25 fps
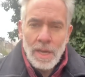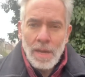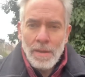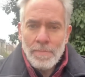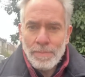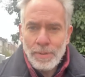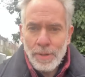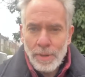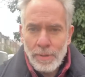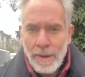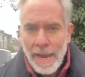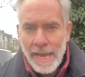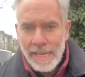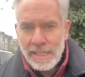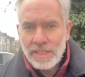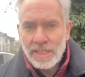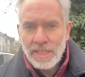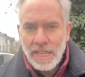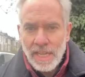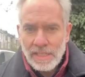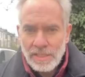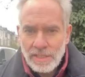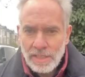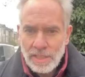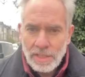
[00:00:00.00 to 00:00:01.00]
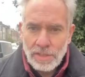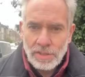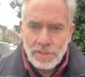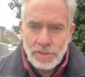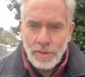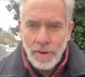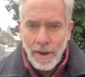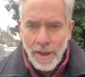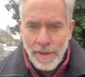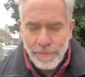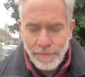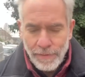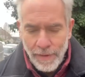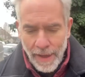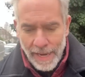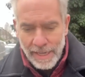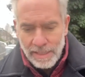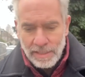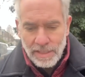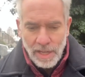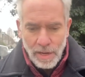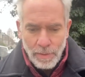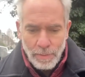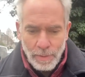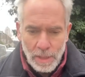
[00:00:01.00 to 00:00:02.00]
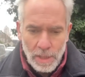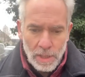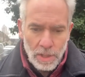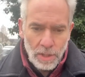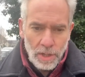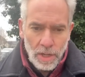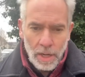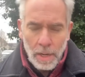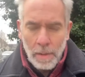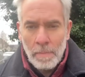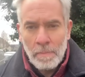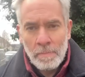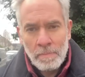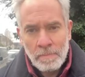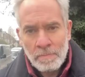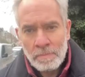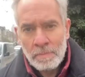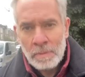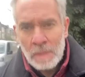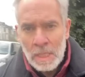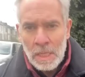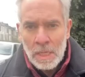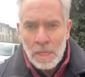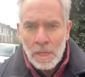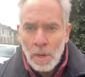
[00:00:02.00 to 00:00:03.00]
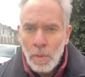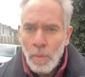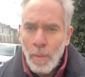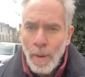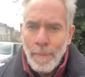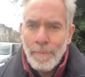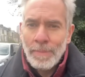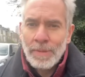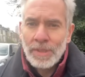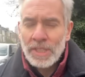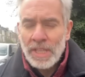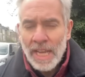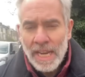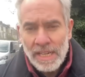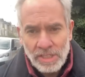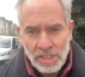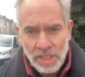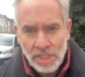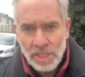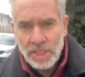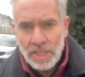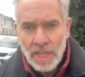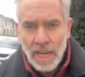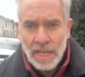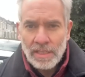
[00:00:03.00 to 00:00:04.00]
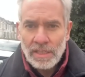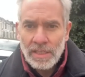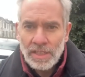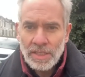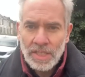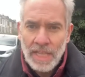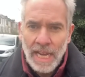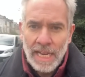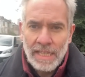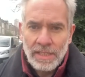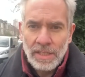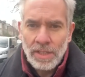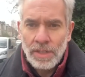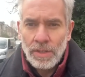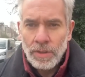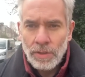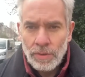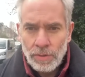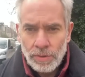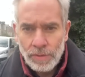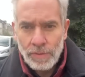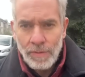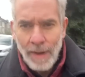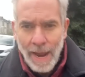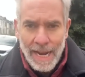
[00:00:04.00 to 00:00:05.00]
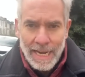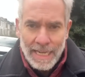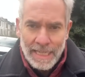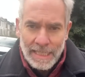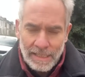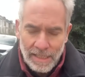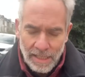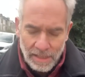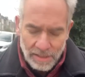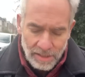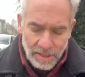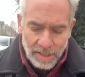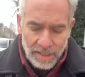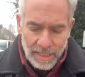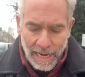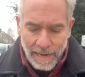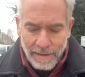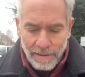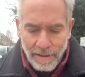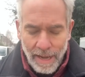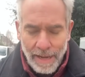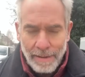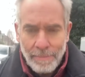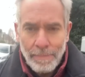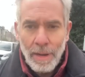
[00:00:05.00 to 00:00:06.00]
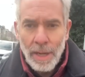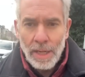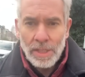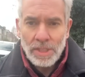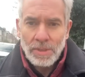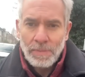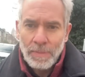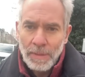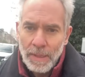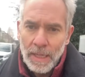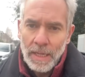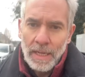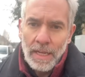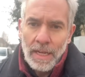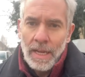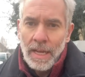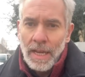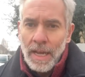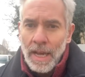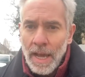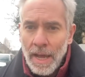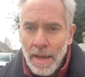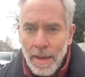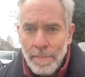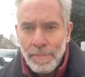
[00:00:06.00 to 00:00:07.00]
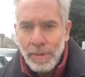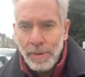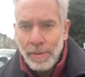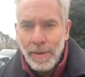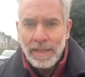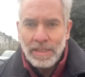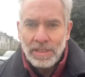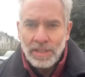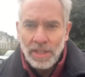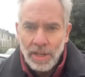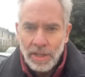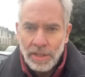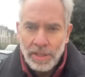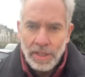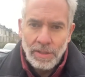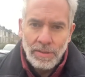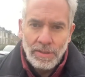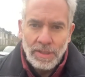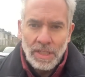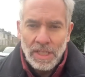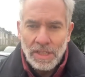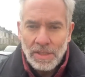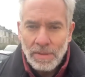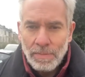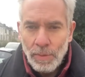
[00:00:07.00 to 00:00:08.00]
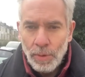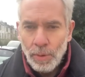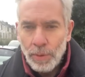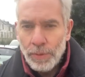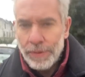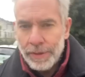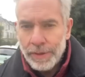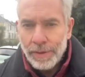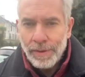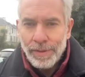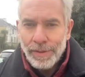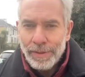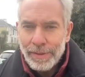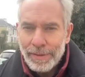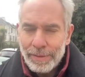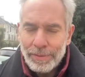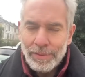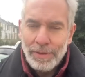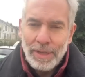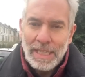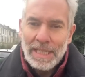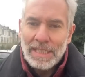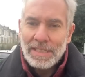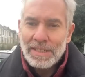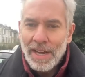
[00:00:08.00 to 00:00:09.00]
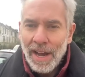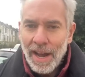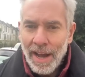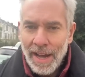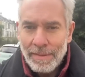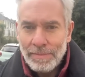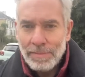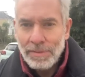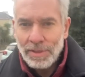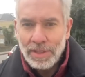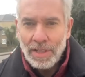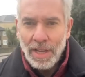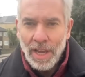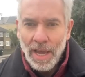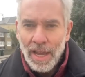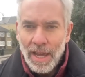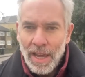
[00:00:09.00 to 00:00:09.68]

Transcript: Portents' Trifecta. We got a 1% just under Santa Claus rally. Doesn't sound like much, but Portents argues it's more than 3 times